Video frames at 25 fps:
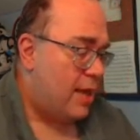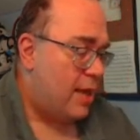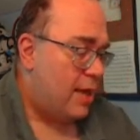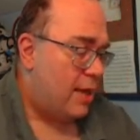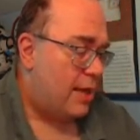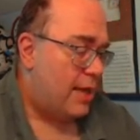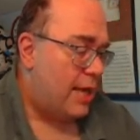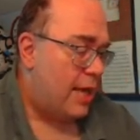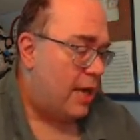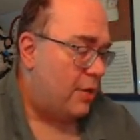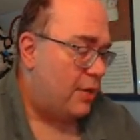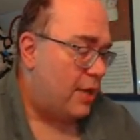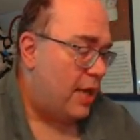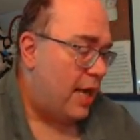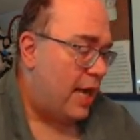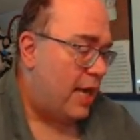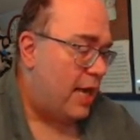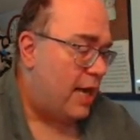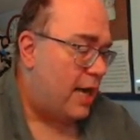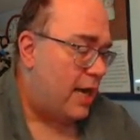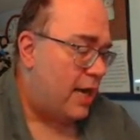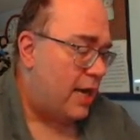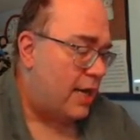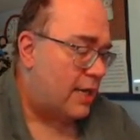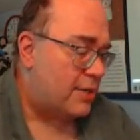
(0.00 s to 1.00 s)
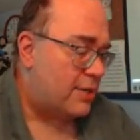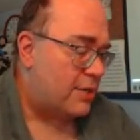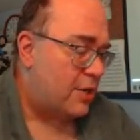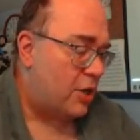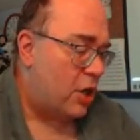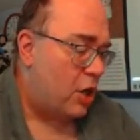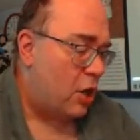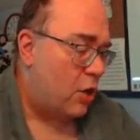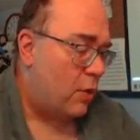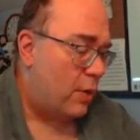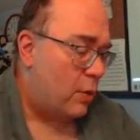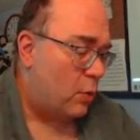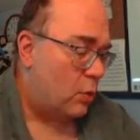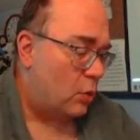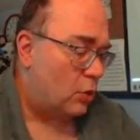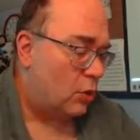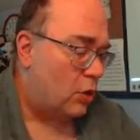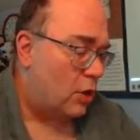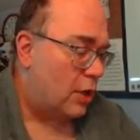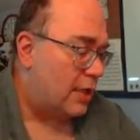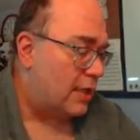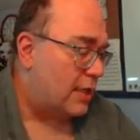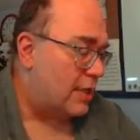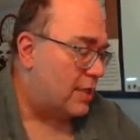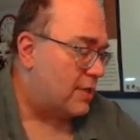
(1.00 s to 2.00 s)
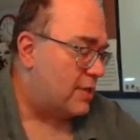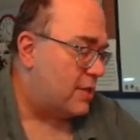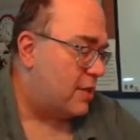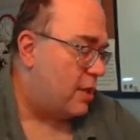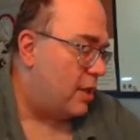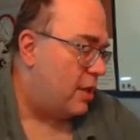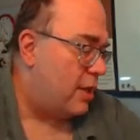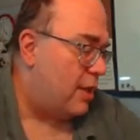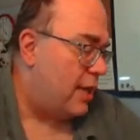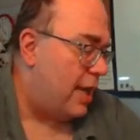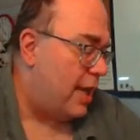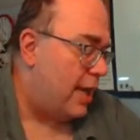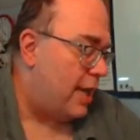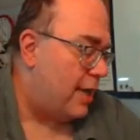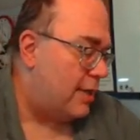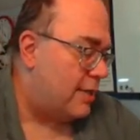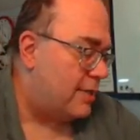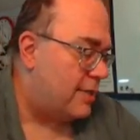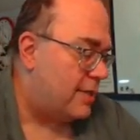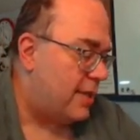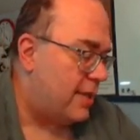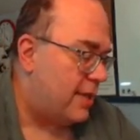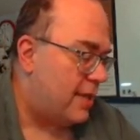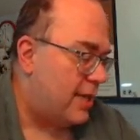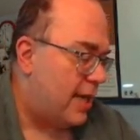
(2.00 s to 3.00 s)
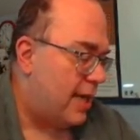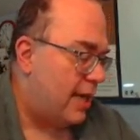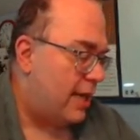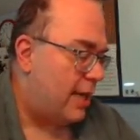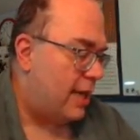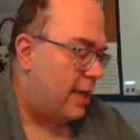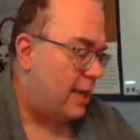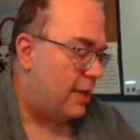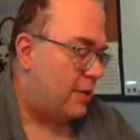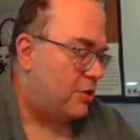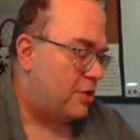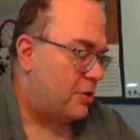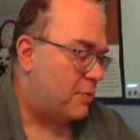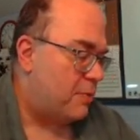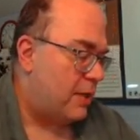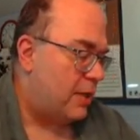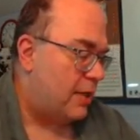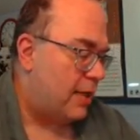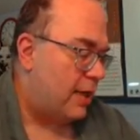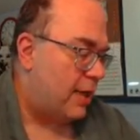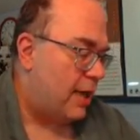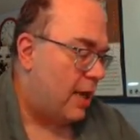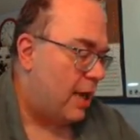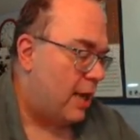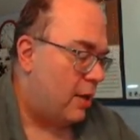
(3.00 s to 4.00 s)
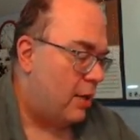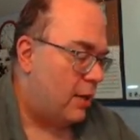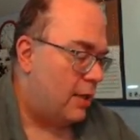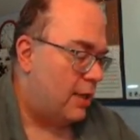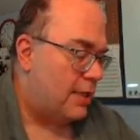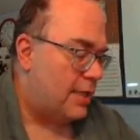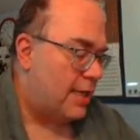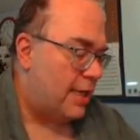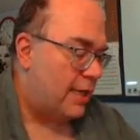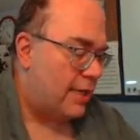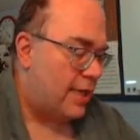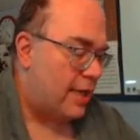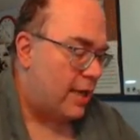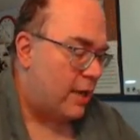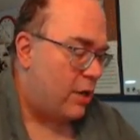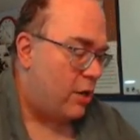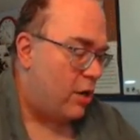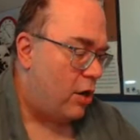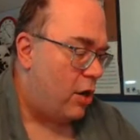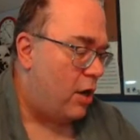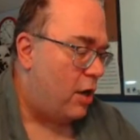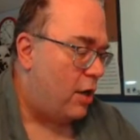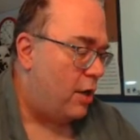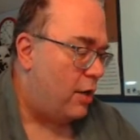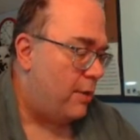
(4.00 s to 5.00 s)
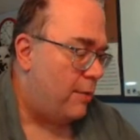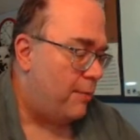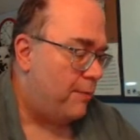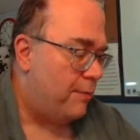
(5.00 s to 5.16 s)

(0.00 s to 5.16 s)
Now the AI gets to go, it will look at the sun and see that and just be like, I'm going to take that card.